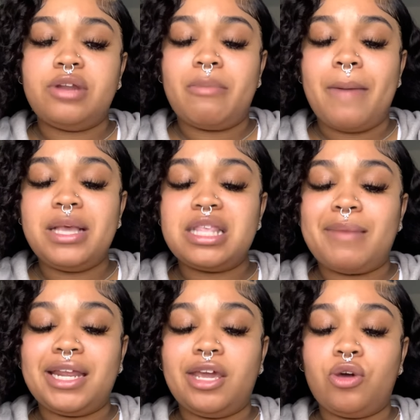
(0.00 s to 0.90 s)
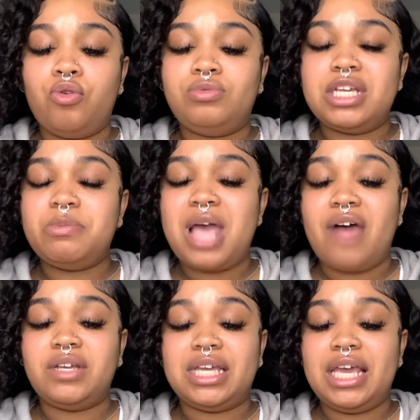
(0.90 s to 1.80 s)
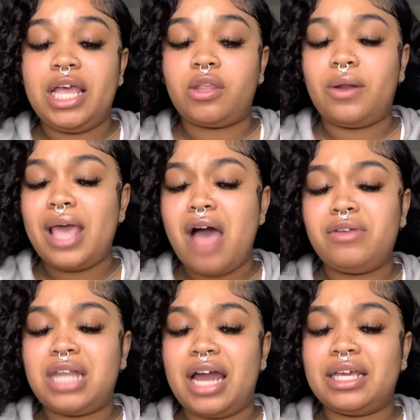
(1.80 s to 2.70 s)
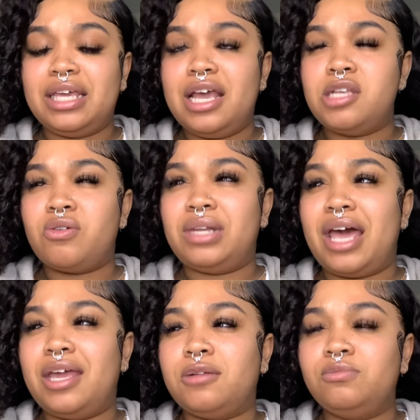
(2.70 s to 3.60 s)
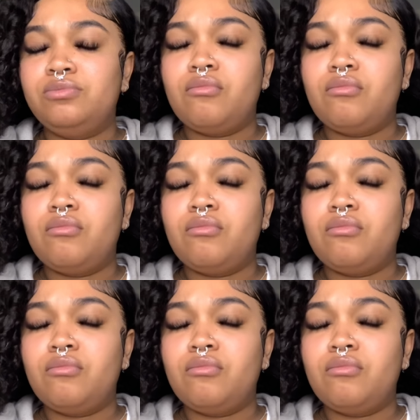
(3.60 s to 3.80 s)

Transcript: there may be somebody here who just be having kids, or they have a lot of kids, or like,